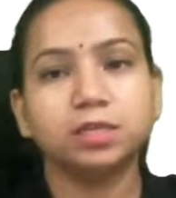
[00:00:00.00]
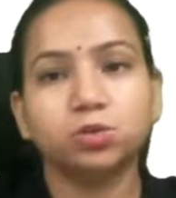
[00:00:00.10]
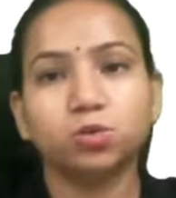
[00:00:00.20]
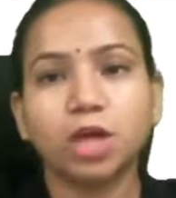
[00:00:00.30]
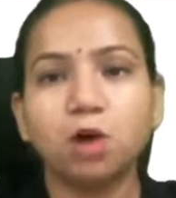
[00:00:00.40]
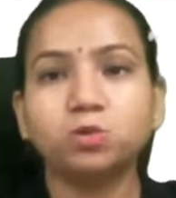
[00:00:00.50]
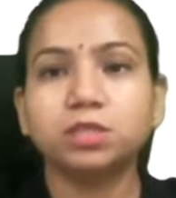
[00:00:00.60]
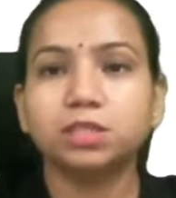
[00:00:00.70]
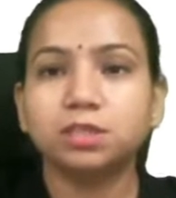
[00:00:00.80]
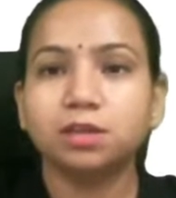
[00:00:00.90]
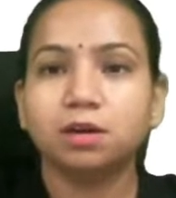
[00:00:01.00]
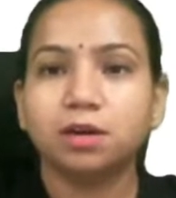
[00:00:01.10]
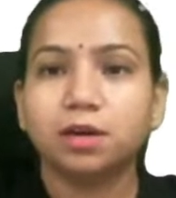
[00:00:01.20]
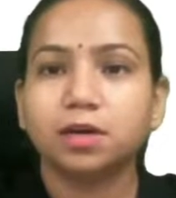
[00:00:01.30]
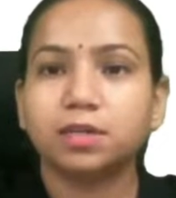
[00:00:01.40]
into 1000
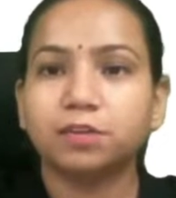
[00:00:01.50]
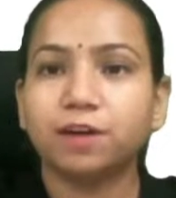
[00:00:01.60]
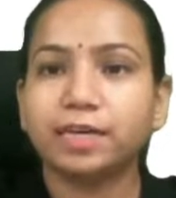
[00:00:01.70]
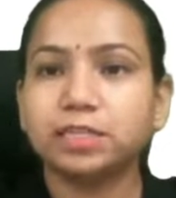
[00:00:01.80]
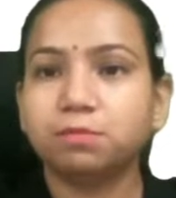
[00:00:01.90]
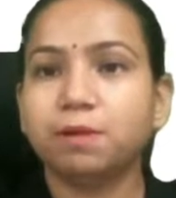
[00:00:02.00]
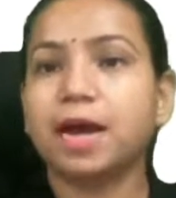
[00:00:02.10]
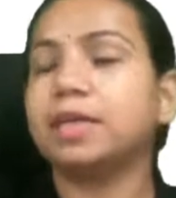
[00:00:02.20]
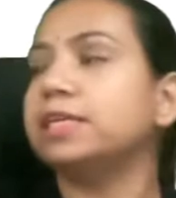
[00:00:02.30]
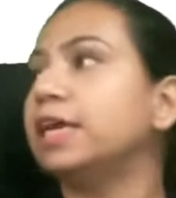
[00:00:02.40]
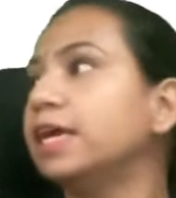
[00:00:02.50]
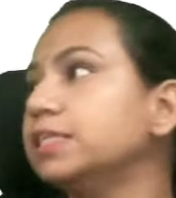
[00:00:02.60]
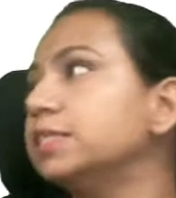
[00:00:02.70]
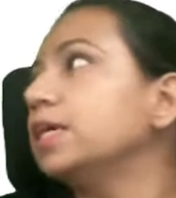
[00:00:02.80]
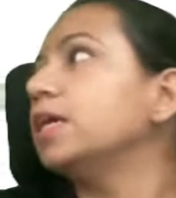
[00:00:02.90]
divided by,
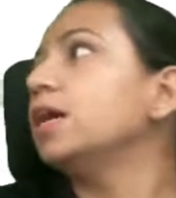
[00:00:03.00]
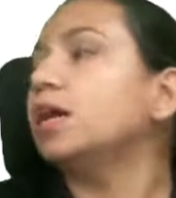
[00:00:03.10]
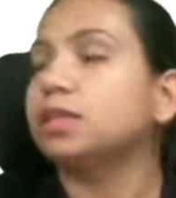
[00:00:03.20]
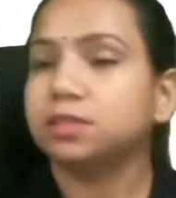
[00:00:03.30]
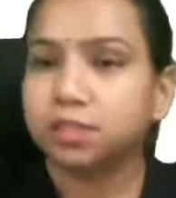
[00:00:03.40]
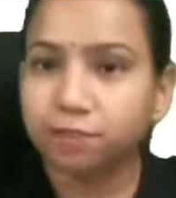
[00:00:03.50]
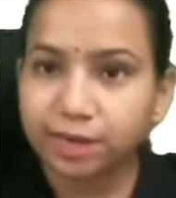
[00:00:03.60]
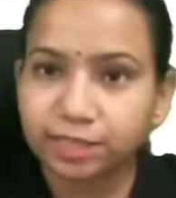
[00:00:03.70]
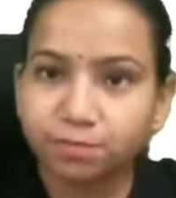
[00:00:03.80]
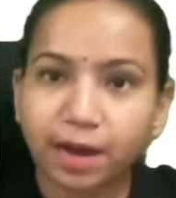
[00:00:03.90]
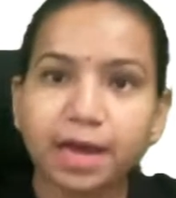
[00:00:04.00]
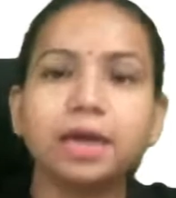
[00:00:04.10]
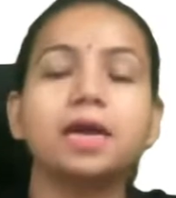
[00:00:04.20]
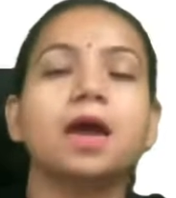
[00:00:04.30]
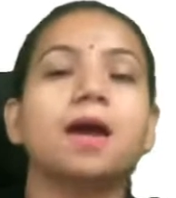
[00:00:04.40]
yes, divided
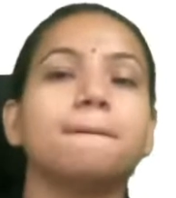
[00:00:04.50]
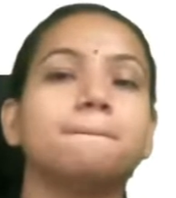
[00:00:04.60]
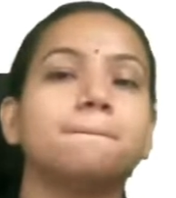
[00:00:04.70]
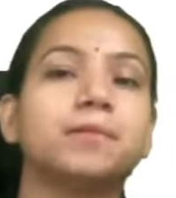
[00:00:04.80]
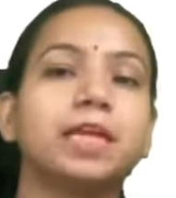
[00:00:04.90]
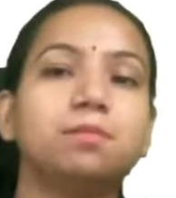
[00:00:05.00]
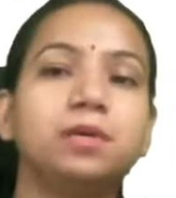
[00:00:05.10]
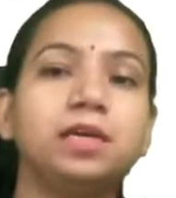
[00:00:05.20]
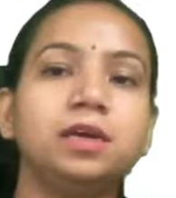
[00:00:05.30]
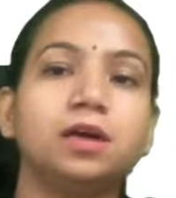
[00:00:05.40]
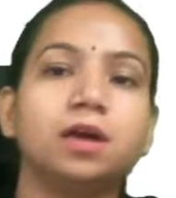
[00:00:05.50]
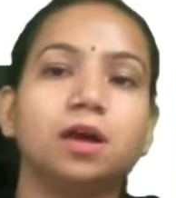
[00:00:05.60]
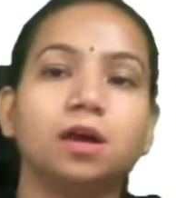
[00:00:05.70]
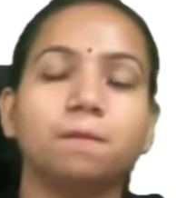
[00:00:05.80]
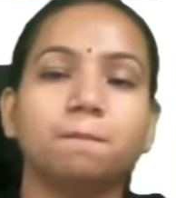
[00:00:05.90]
by, tell me,
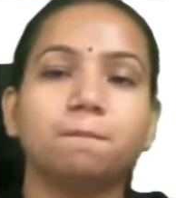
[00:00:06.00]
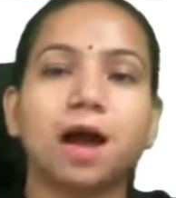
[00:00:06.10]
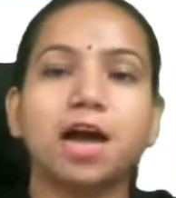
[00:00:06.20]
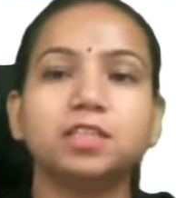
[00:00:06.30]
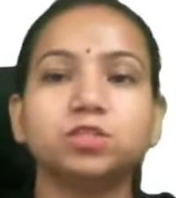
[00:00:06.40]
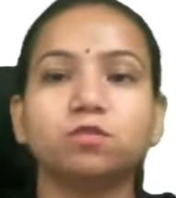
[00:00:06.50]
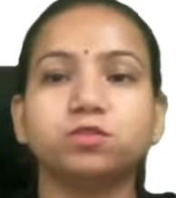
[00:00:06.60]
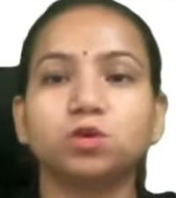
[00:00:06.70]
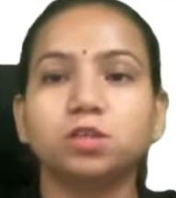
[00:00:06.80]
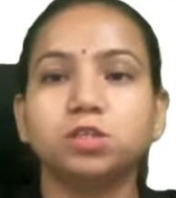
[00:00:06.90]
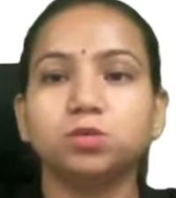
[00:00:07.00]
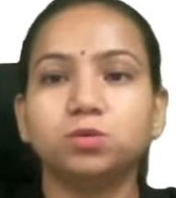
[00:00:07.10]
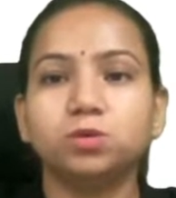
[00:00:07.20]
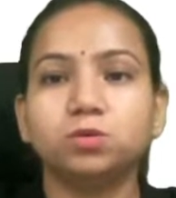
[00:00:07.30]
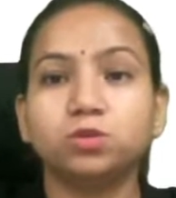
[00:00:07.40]
mass of
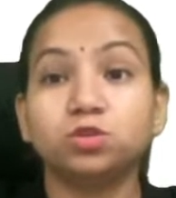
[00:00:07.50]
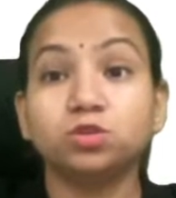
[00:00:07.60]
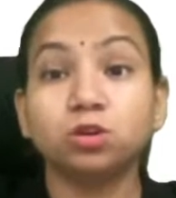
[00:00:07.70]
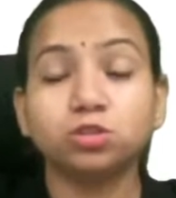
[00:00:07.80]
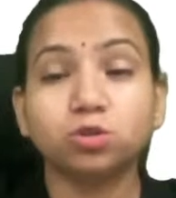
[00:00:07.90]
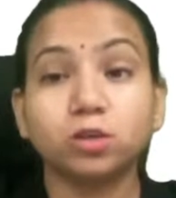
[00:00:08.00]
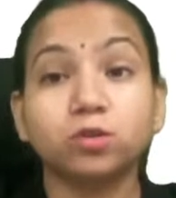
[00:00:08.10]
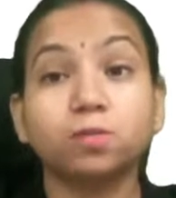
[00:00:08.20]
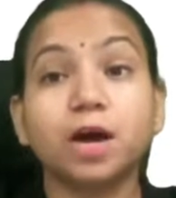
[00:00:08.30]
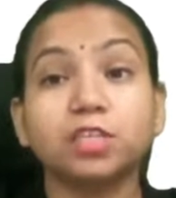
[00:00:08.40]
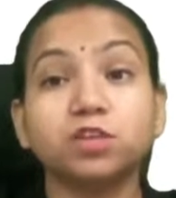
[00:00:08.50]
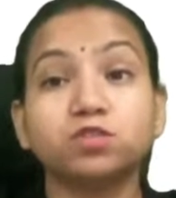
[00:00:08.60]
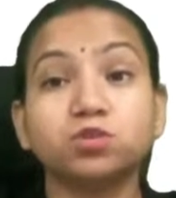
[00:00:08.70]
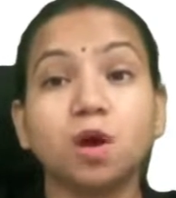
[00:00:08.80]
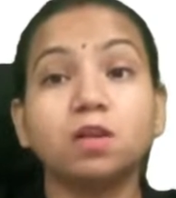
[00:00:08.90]
solutes, not solute, mass of
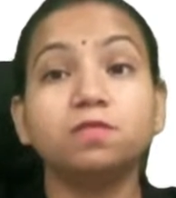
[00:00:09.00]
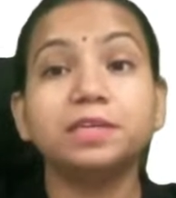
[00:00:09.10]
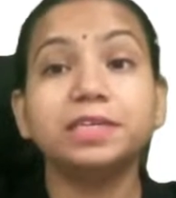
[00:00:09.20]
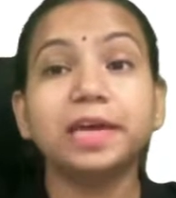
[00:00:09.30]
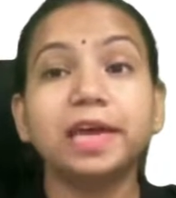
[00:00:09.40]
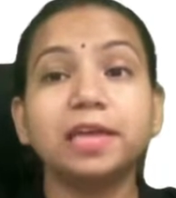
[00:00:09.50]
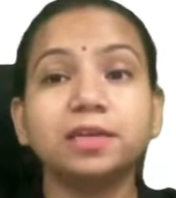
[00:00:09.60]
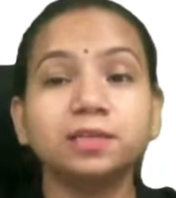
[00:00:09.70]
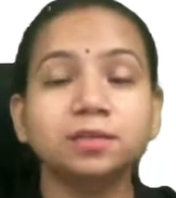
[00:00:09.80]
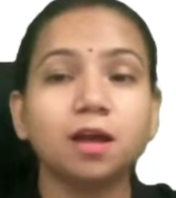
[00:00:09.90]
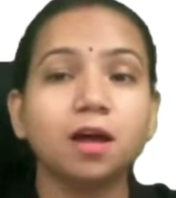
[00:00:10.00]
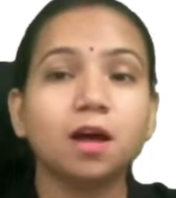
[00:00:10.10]
solvent in